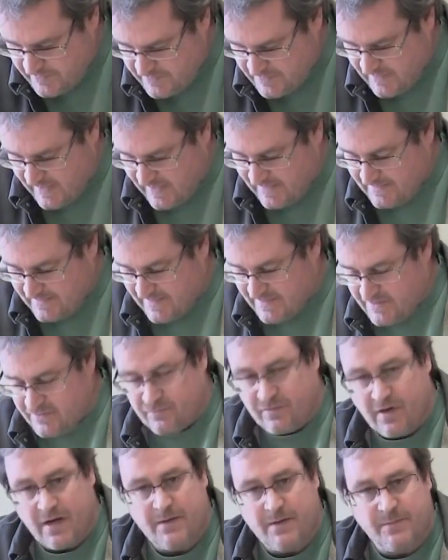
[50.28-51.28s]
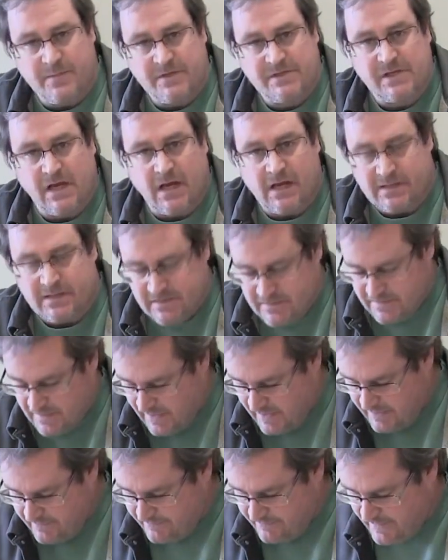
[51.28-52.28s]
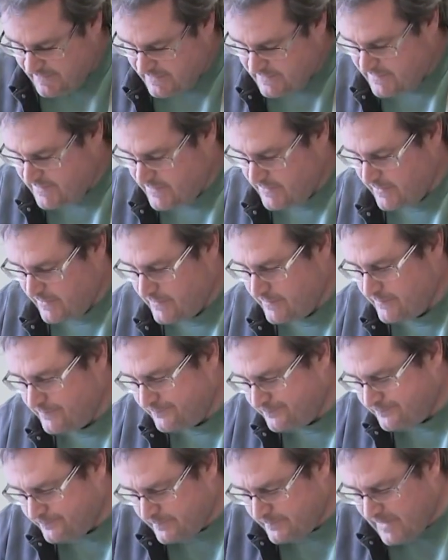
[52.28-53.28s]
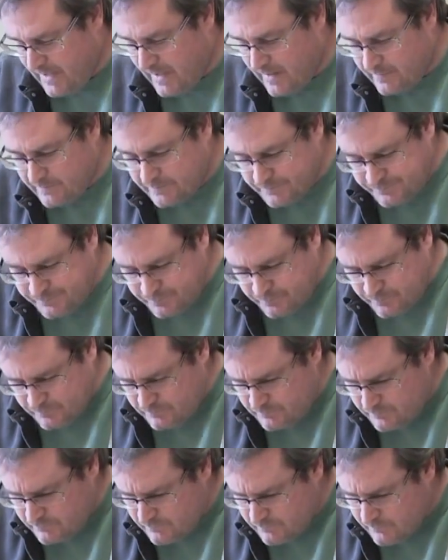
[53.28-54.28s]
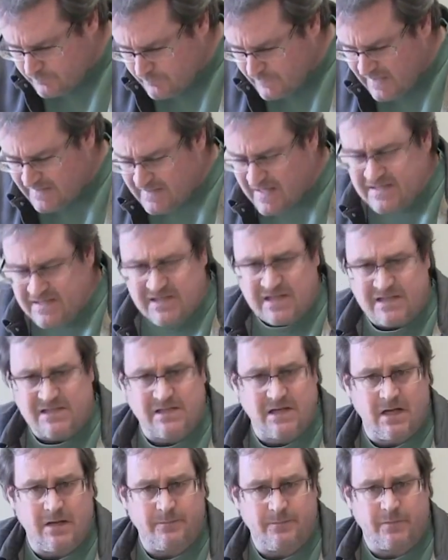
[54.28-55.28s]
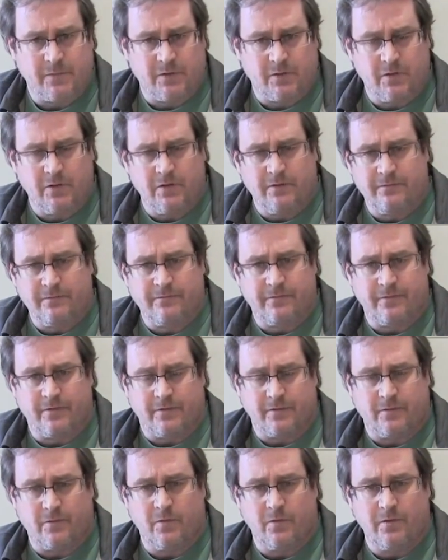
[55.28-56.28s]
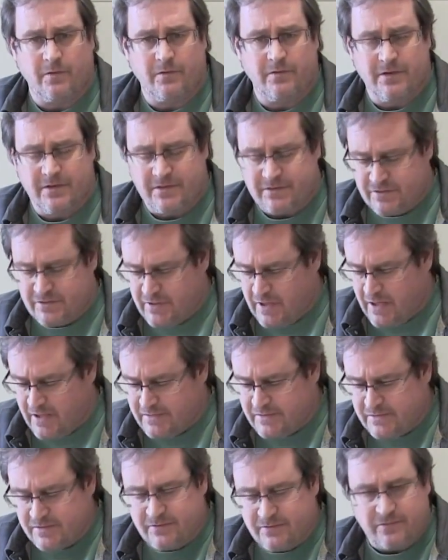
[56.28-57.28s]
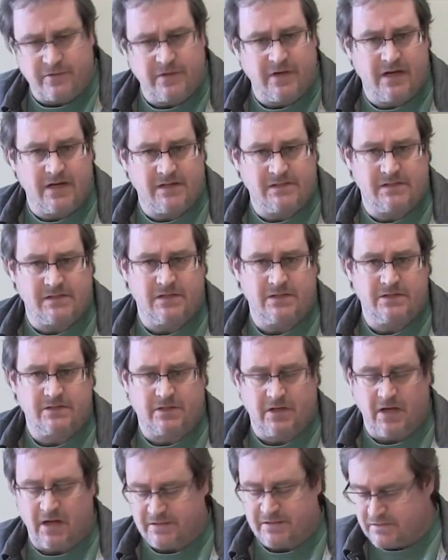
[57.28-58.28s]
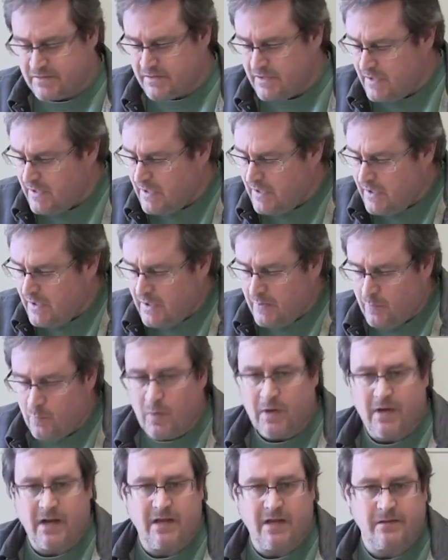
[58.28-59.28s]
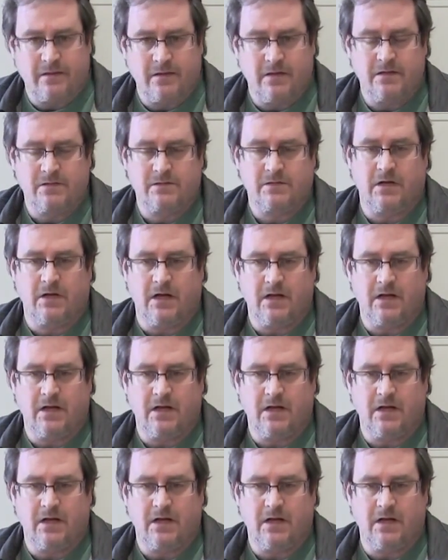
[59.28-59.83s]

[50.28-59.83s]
inch slot that's right beside the side fence here. Now that sets it up good for 1/4 inch cuts, 3/8 inch cuts, 1/8 inch